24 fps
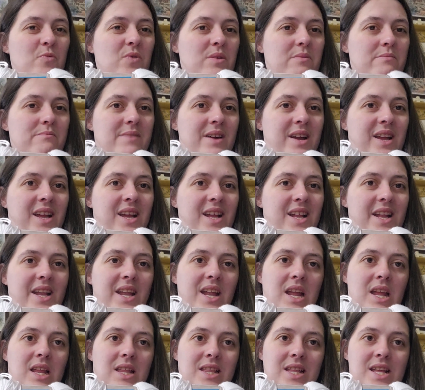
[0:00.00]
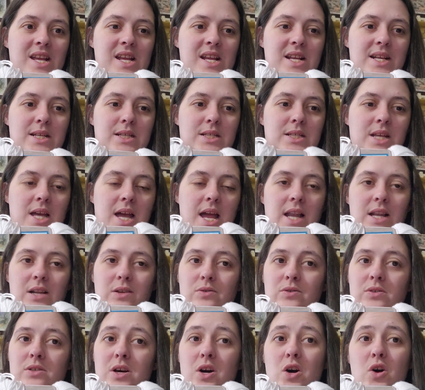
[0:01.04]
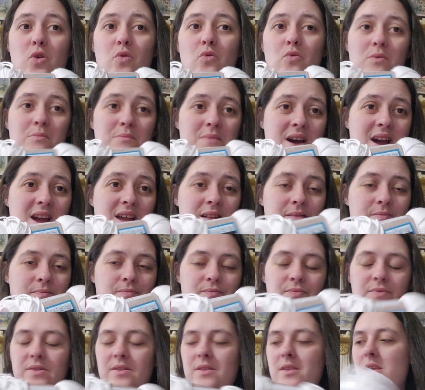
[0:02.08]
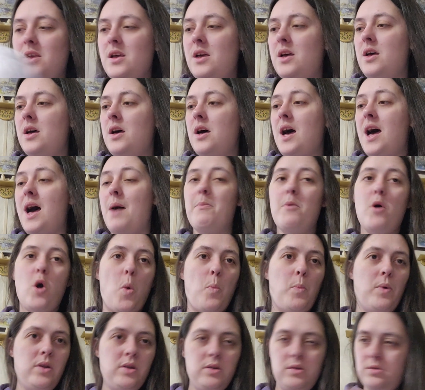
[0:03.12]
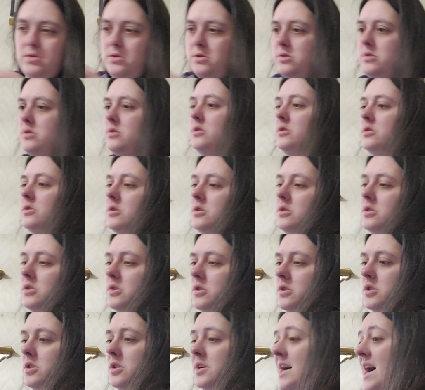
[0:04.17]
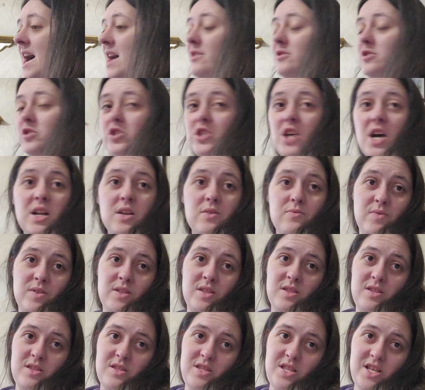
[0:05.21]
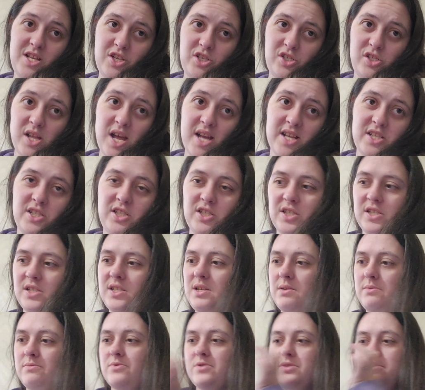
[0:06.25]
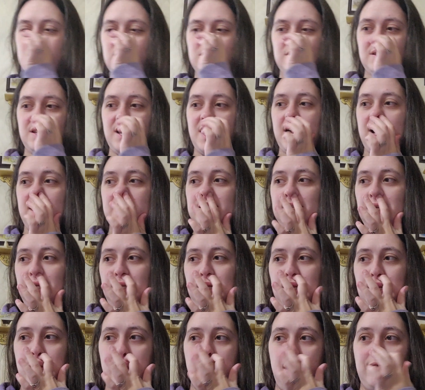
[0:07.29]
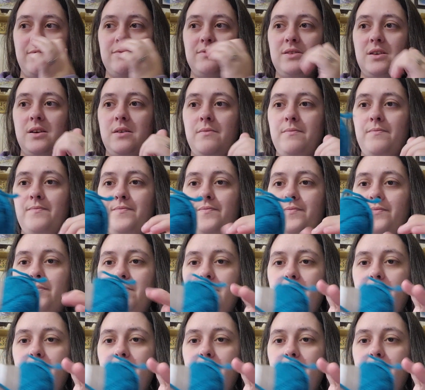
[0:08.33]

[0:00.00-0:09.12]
we might get any of these. I don't know. We might. I'm hoping. I was shocked with this last year's temperatures that actually did have some.